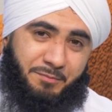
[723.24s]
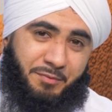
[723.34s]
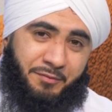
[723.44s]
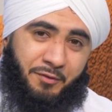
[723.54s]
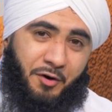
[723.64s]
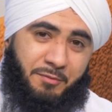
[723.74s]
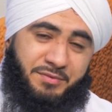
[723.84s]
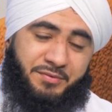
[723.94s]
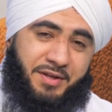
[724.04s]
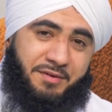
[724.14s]

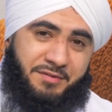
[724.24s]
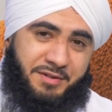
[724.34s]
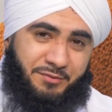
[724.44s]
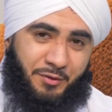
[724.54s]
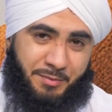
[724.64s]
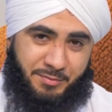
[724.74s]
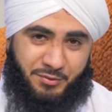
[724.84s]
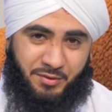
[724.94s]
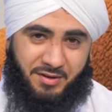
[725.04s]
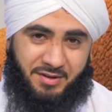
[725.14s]
performs forgiveness for him
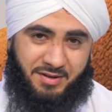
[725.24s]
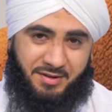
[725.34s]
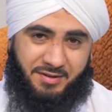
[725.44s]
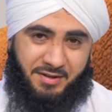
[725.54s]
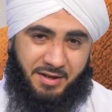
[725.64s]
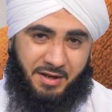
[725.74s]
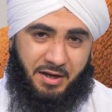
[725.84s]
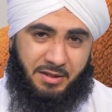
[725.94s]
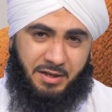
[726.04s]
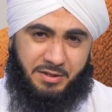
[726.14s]
as well.
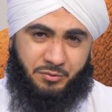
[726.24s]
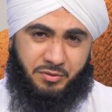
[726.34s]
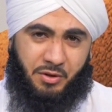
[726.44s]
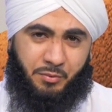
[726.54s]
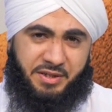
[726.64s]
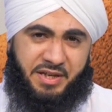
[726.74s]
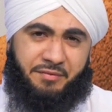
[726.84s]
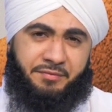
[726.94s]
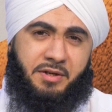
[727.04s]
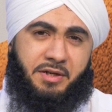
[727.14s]
Allah will
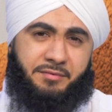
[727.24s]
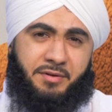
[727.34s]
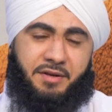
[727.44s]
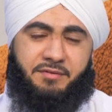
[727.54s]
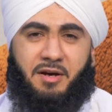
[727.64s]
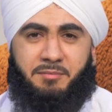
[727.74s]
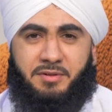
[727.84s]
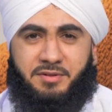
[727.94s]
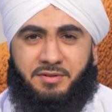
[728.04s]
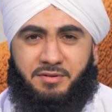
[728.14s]
definitely forgive that
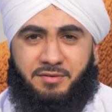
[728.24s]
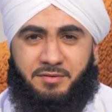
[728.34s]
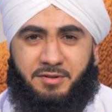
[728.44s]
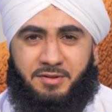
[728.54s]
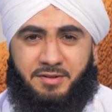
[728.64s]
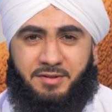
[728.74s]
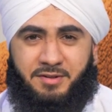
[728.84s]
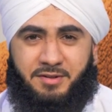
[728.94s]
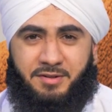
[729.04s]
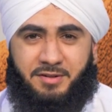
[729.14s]
person.
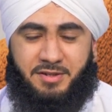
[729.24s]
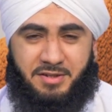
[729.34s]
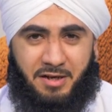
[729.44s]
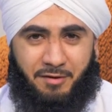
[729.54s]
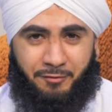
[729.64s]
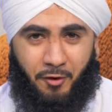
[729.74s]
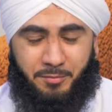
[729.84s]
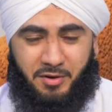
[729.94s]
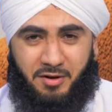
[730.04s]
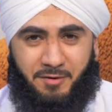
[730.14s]
This is like a
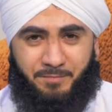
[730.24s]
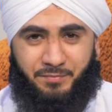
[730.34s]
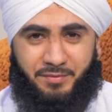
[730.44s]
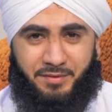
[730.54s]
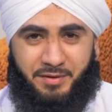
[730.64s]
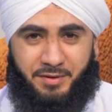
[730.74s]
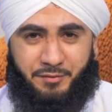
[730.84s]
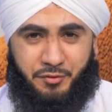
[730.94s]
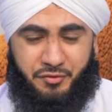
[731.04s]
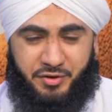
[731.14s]
formula.
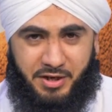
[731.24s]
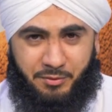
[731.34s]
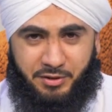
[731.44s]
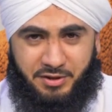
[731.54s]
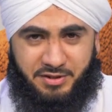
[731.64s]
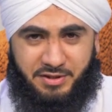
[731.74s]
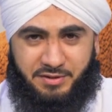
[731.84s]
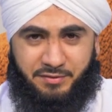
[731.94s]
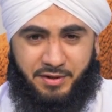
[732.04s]
If you really want your sins